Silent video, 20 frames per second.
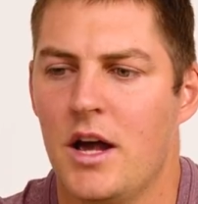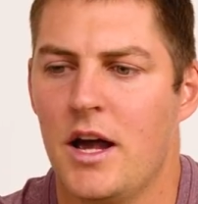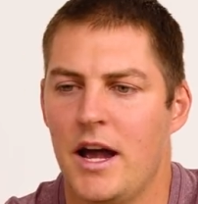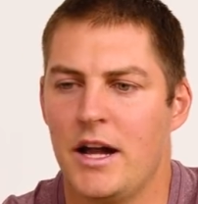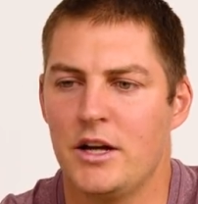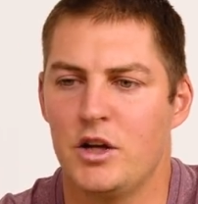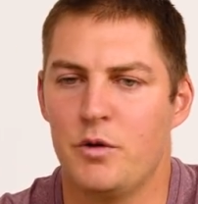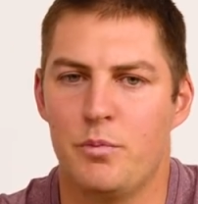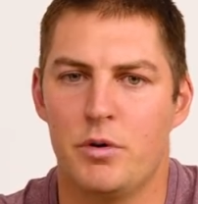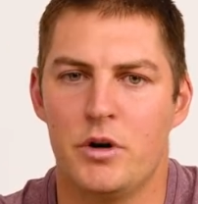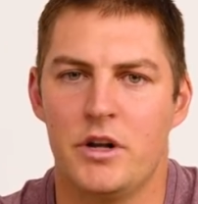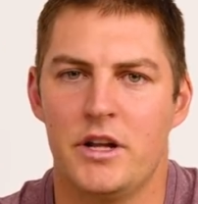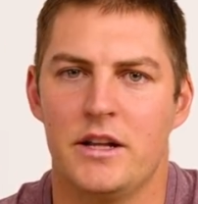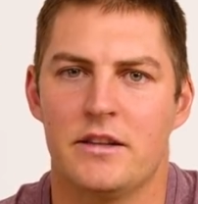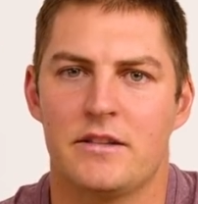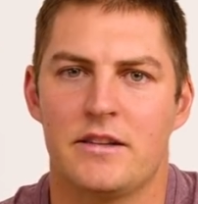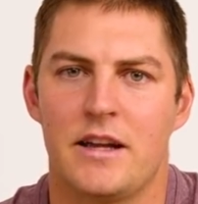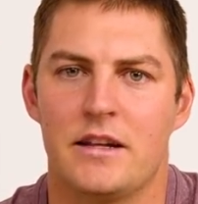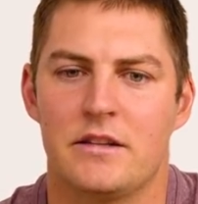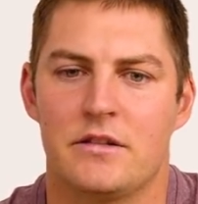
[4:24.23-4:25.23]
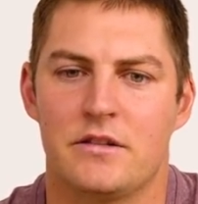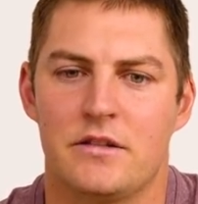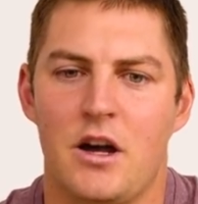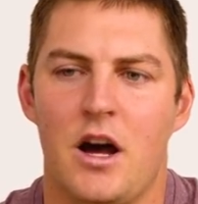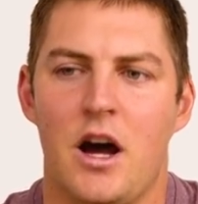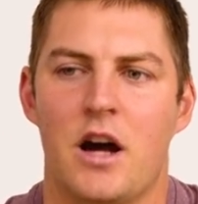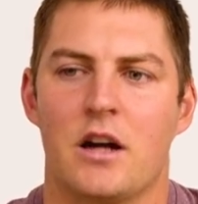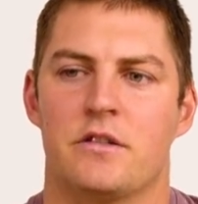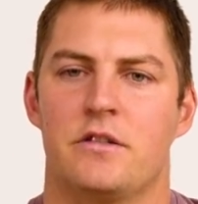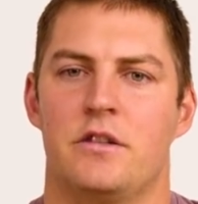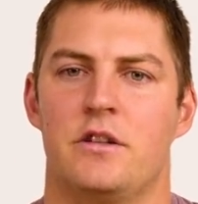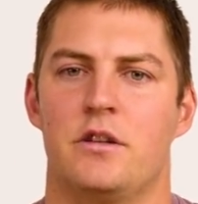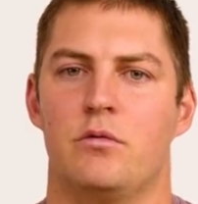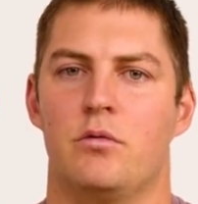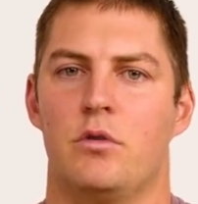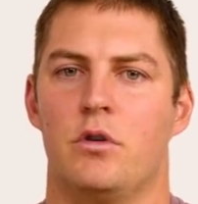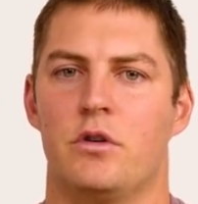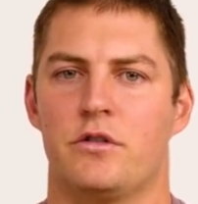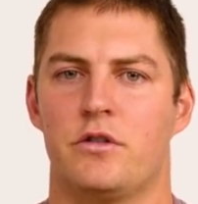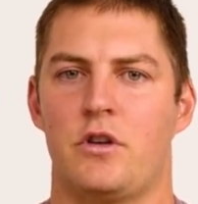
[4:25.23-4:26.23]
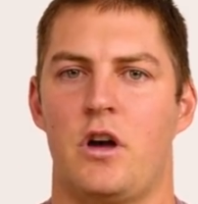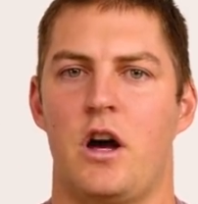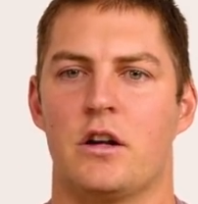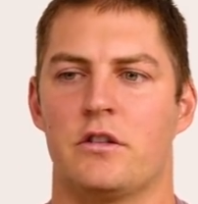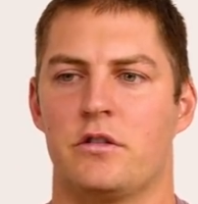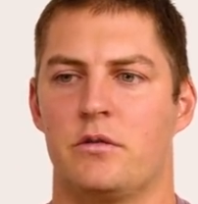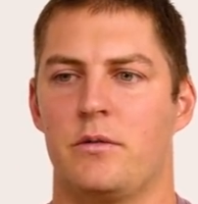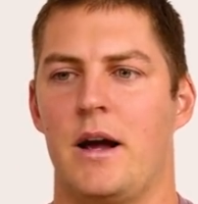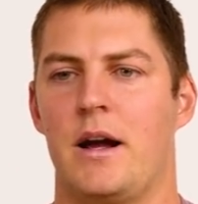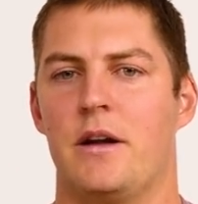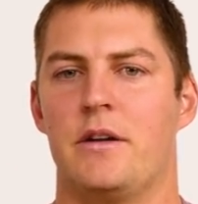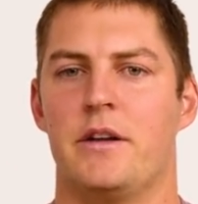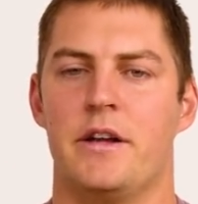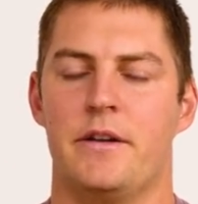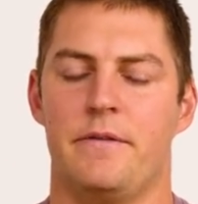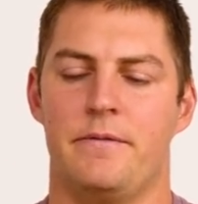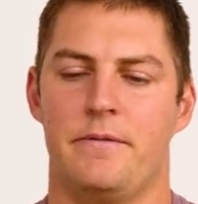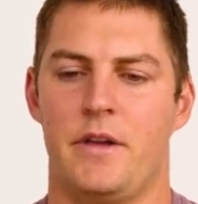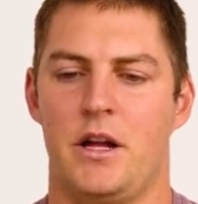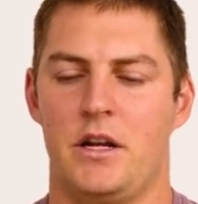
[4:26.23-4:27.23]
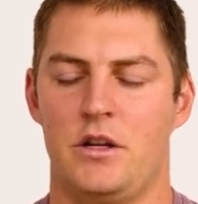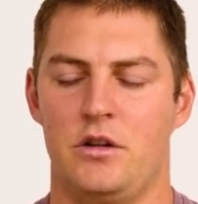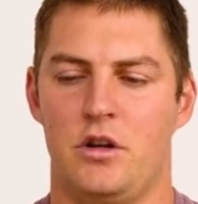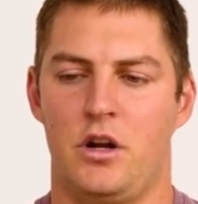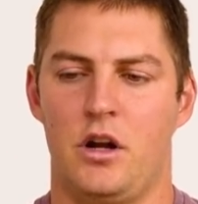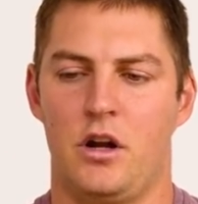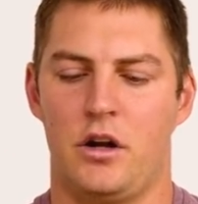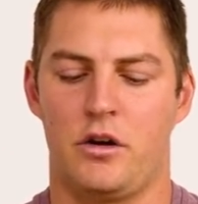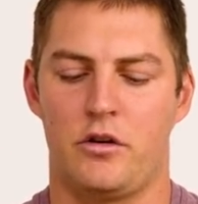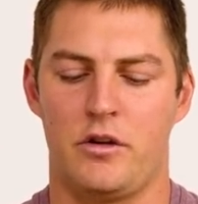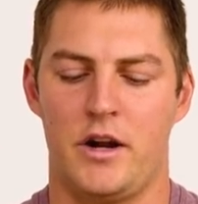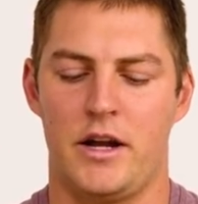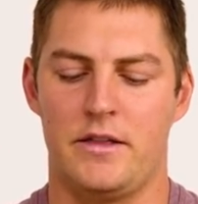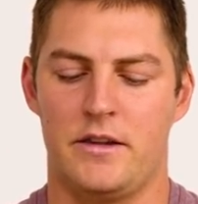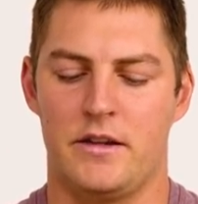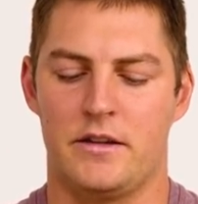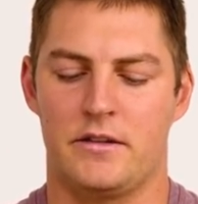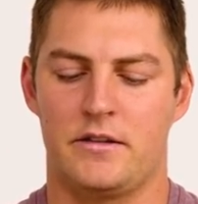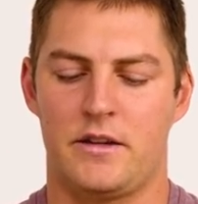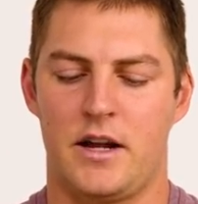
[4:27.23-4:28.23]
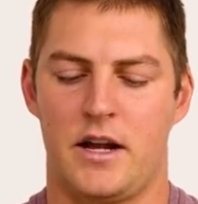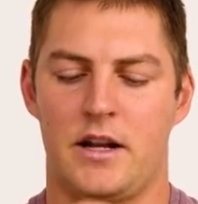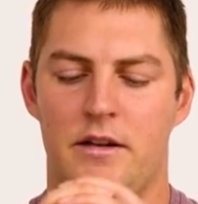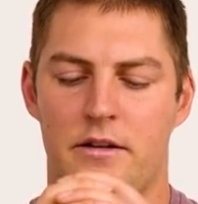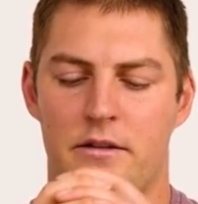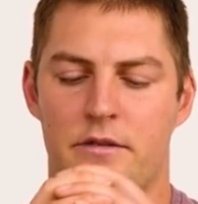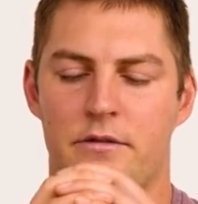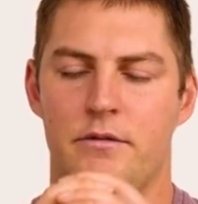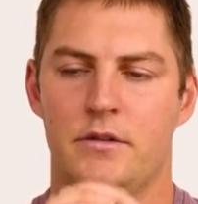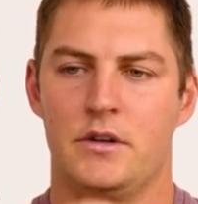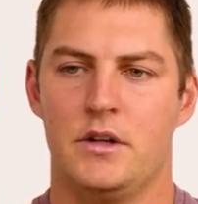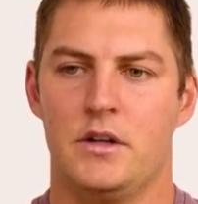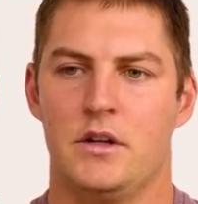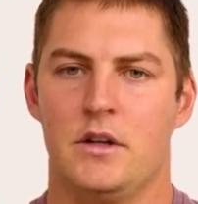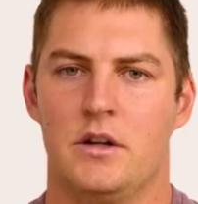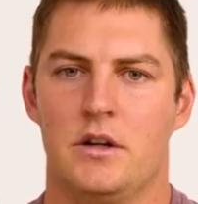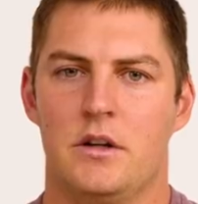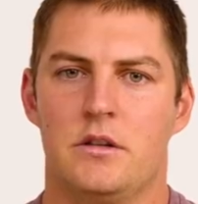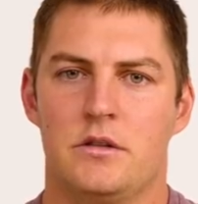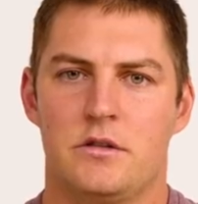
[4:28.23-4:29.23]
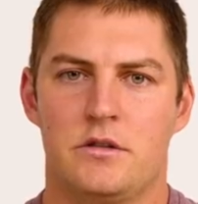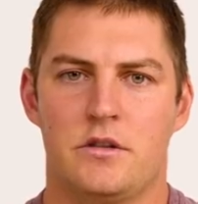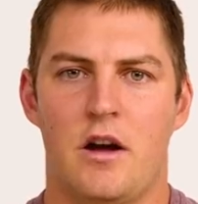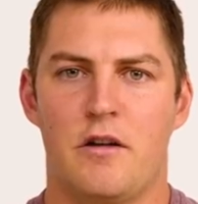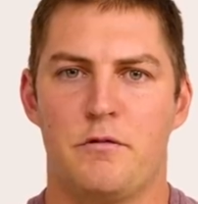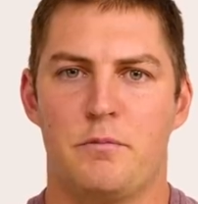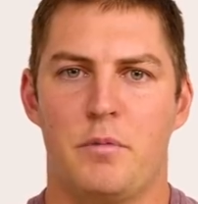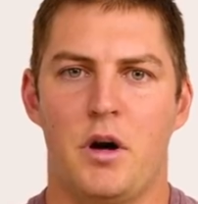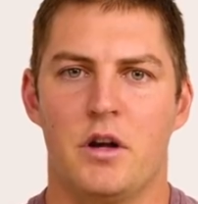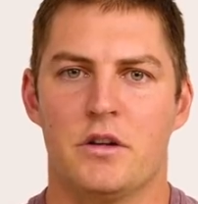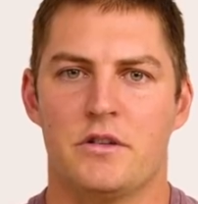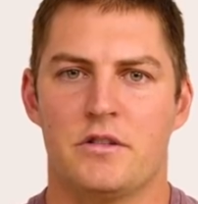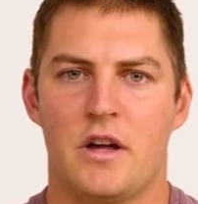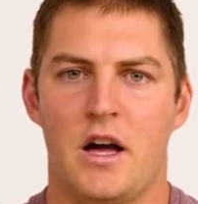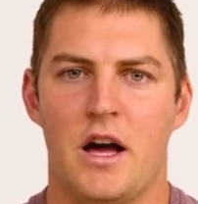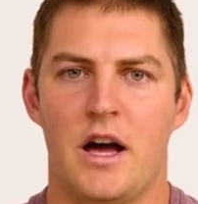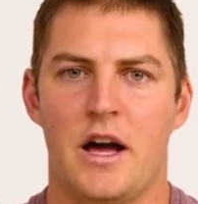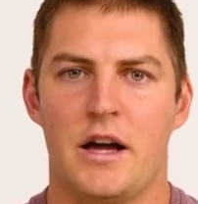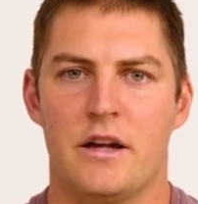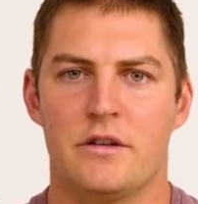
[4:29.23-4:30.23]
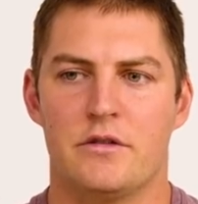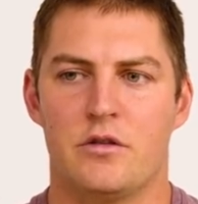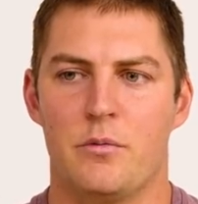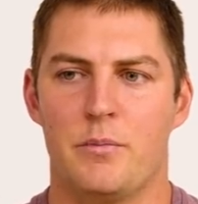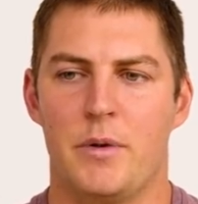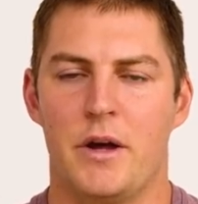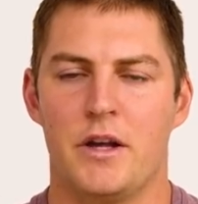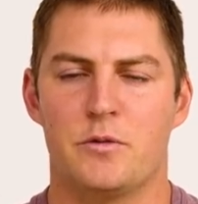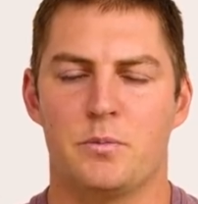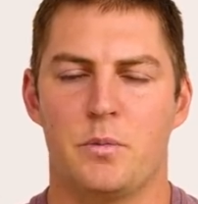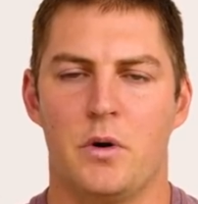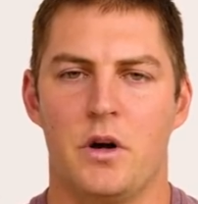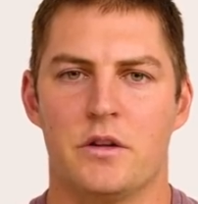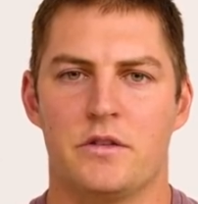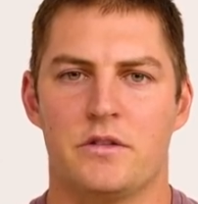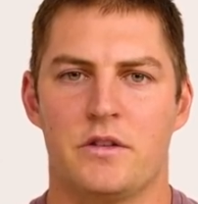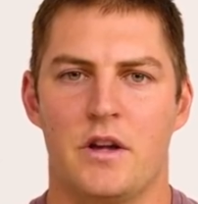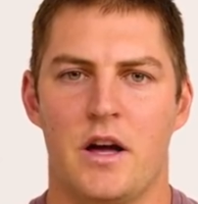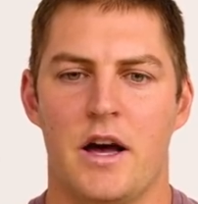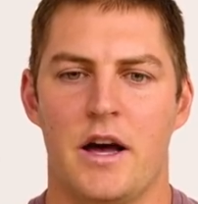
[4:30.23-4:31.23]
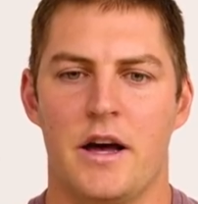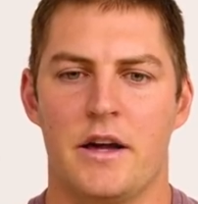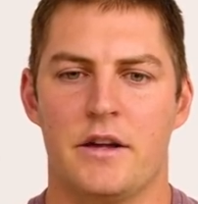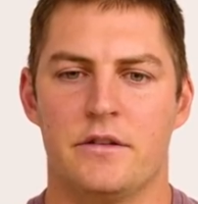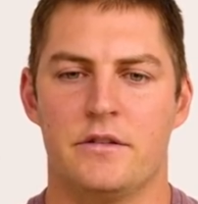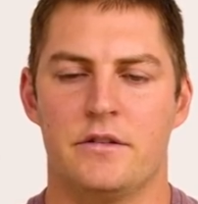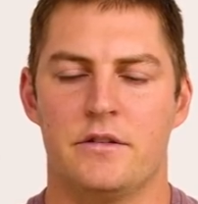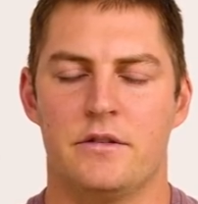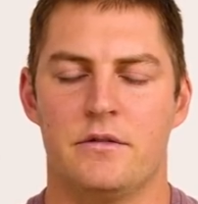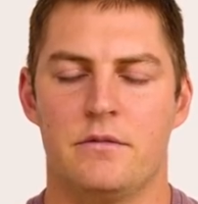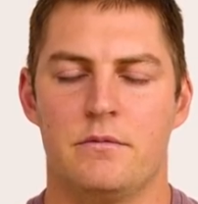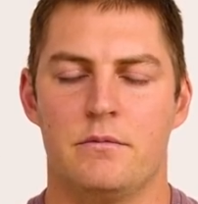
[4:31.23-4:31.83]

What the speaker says: and you put it inside socks and you roll socks around it, and you can create this kind of softball-sized or baseball-sized